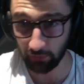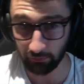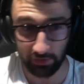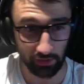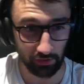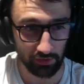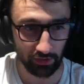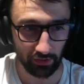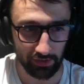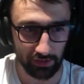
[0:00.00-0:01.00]
over a certain
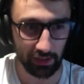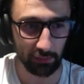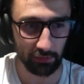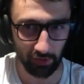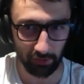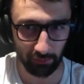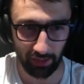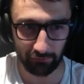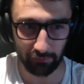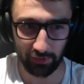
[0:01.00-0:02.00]
size, it can be rather
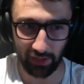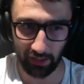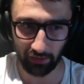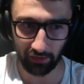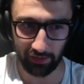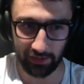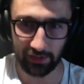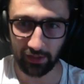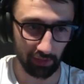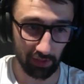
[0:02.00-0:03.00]
painful to analyze
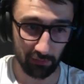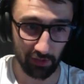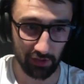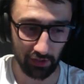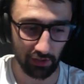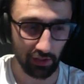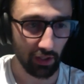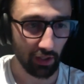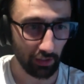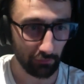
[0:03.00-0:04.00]
in a spreadsheet.
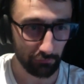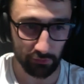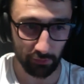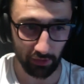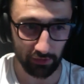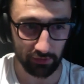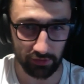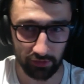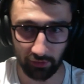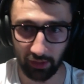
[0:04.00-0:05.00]
If you use Python to
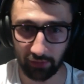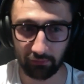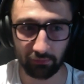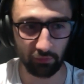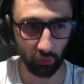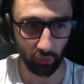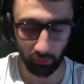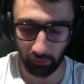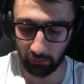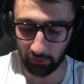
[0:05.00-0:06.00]
do that, not
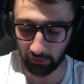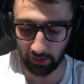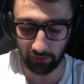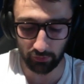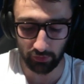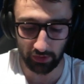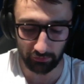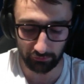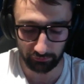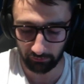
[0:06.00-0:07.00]
only will you save
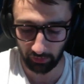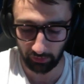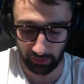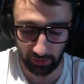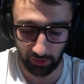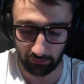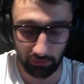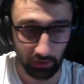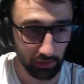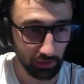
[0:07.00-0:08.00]
yourself the time
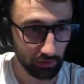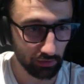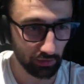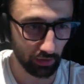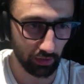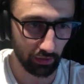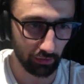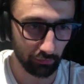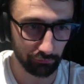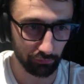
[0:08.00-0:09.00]

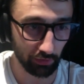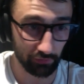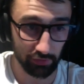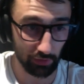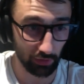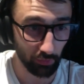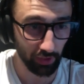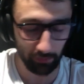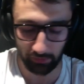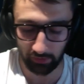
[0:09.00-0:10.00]
of kind of just loading
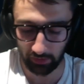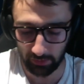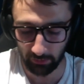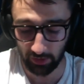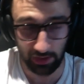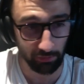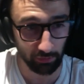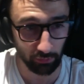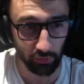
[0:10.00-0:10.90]
up in the spreadsheet, but it will